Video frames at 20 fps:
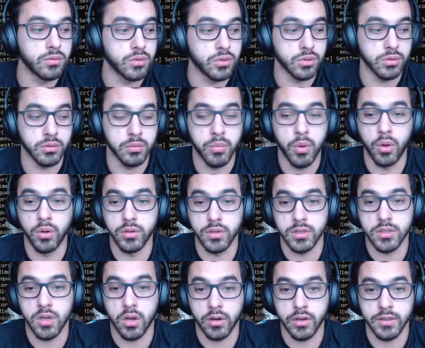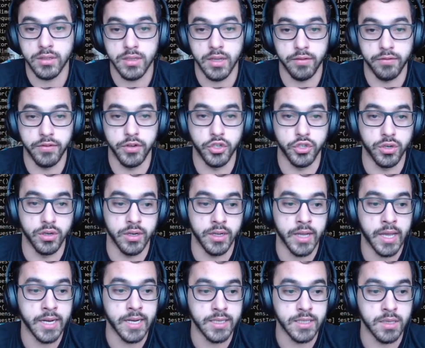to pull the sockets
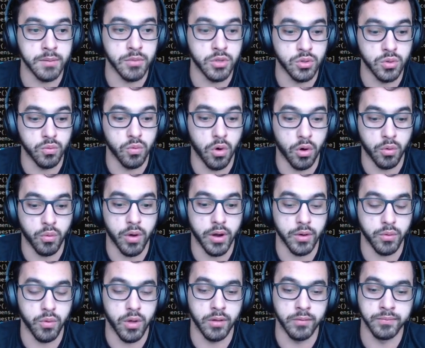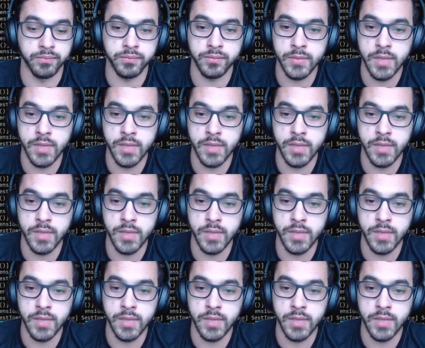efficiently, and it seems to work quite well.